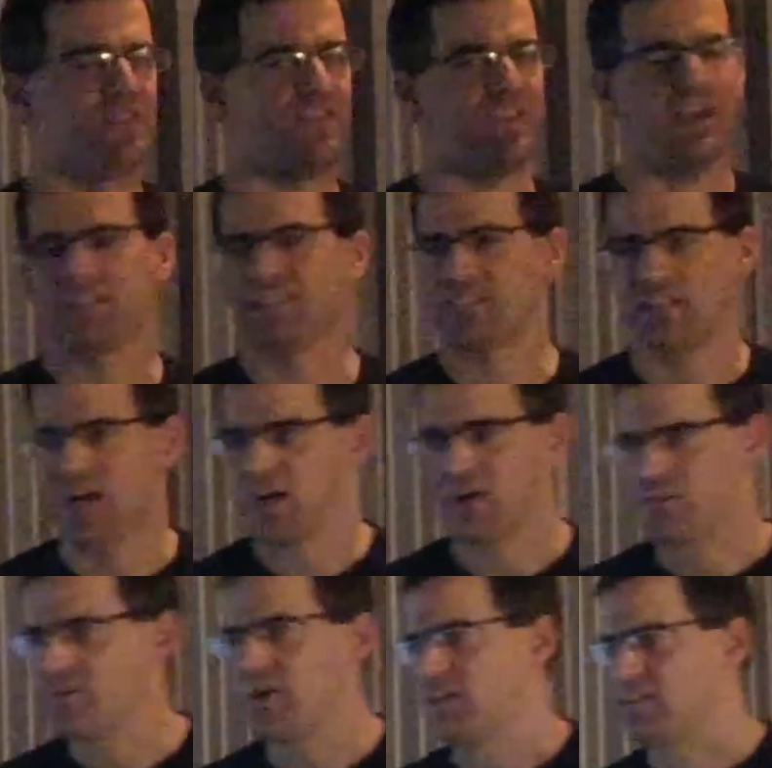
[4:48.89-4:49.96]
That's not
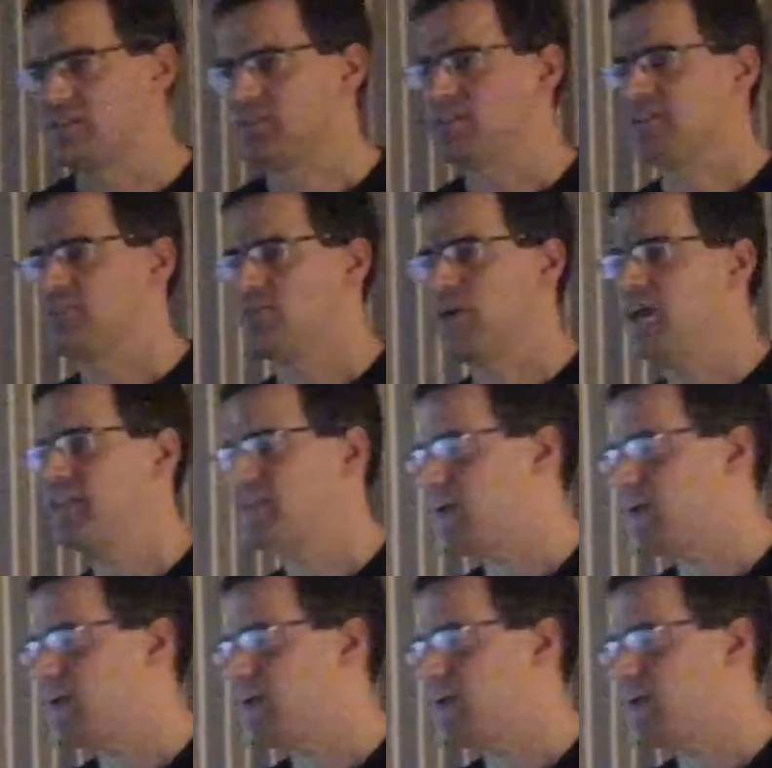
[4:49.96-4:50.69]
great, right?